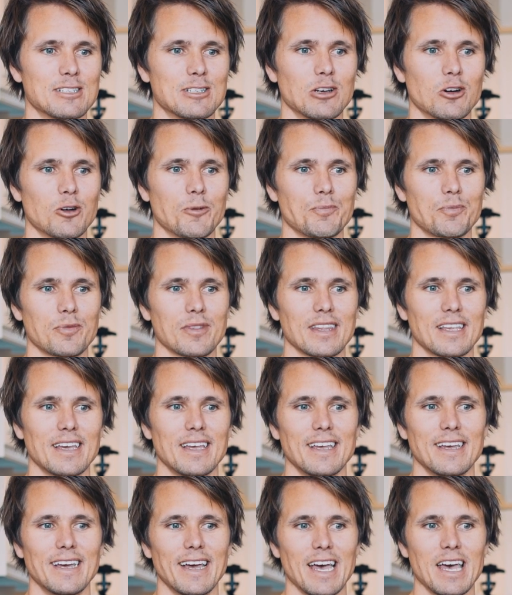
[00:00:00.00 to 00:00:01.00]
So
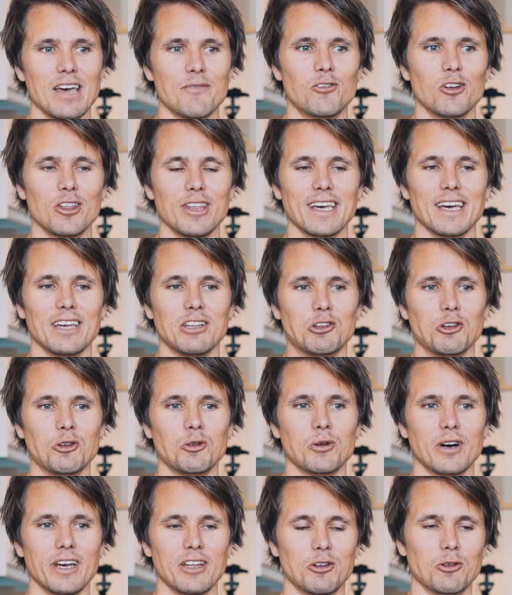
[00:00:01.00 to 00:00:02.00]
everything I
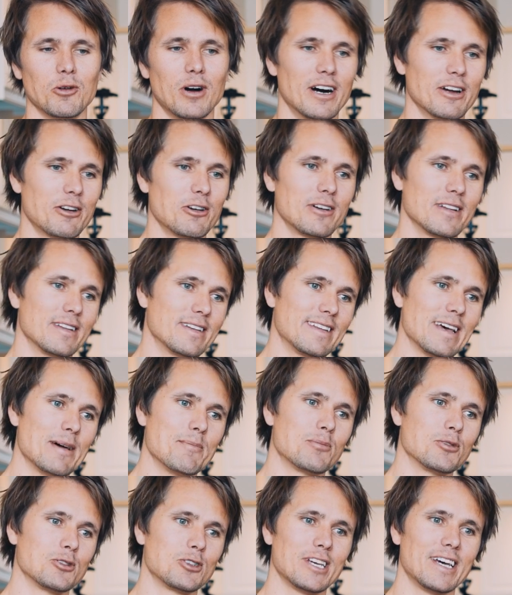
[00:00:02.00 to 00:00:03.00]
do
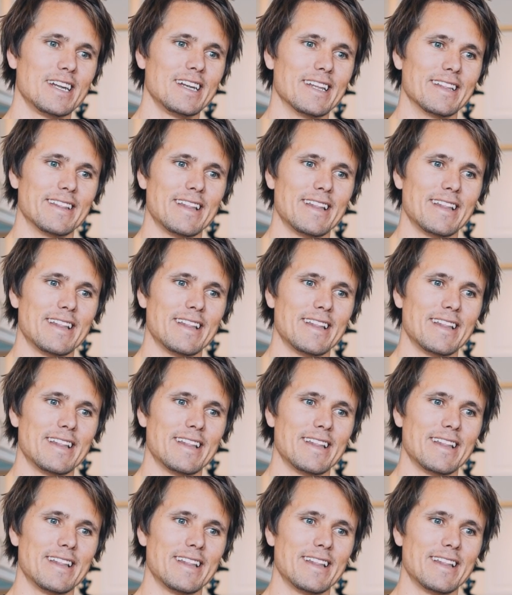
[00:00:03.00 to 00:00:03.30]
110%,